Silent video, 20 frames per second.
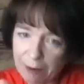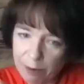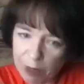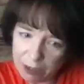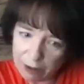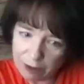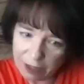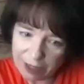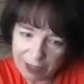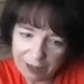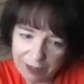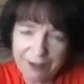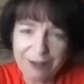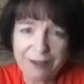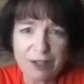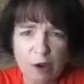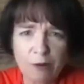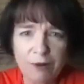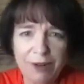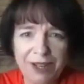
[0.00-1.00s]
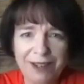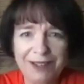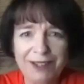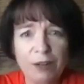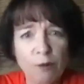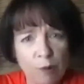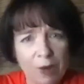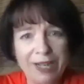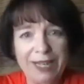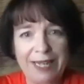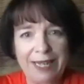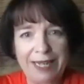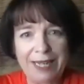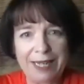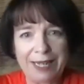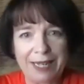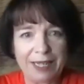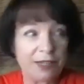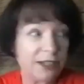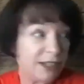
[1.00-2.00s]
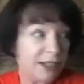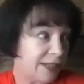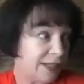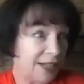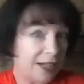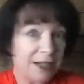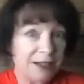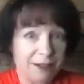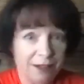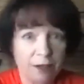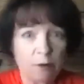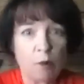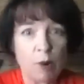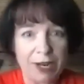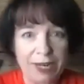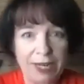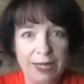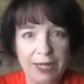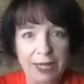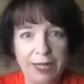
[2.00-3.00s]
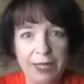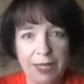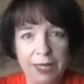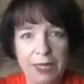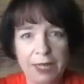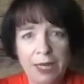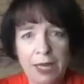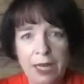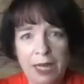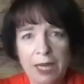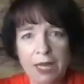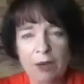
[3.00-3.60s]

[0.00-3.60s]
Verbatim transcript: I mean, you get the donut, you want to eat it. You see it, you want to eat it.